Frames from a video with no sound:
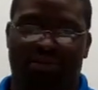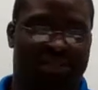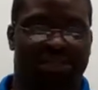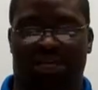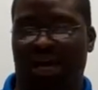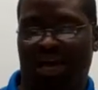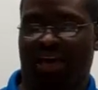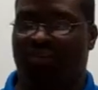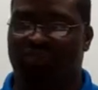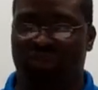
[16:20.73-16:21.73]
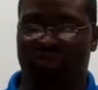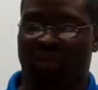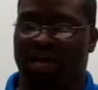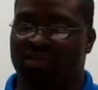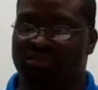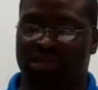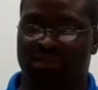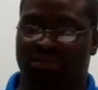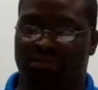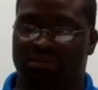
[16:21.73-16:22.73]
You know, God have those
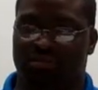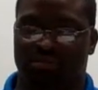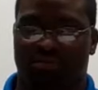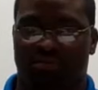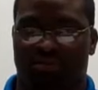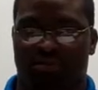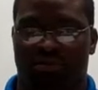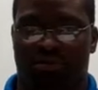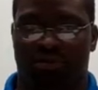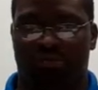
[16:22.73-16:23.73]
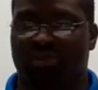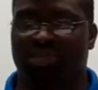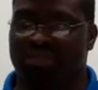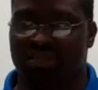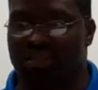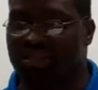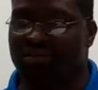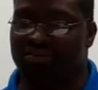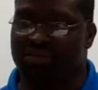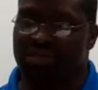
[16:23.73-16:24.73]
boundaries, but he still
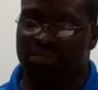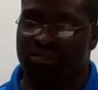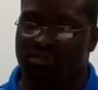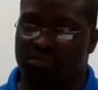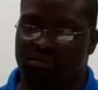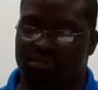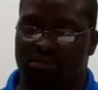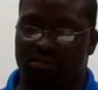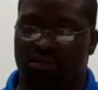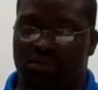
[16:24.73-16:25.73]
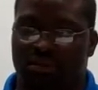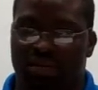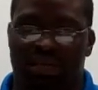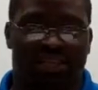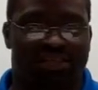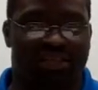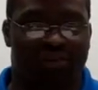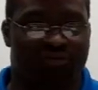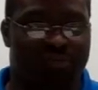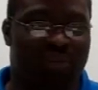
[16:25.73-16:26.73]
loves me. And his
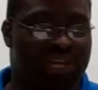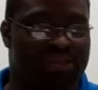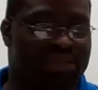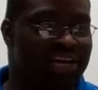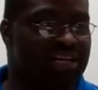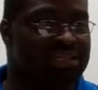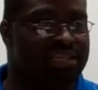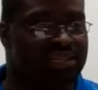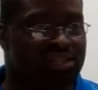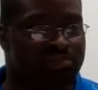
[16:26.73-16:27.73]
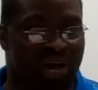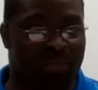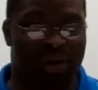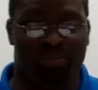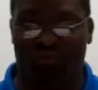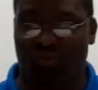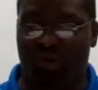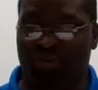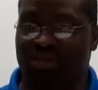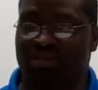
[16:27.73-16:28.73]
love for me is not conditioned by my
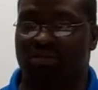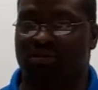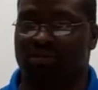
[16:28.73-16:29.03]
performance.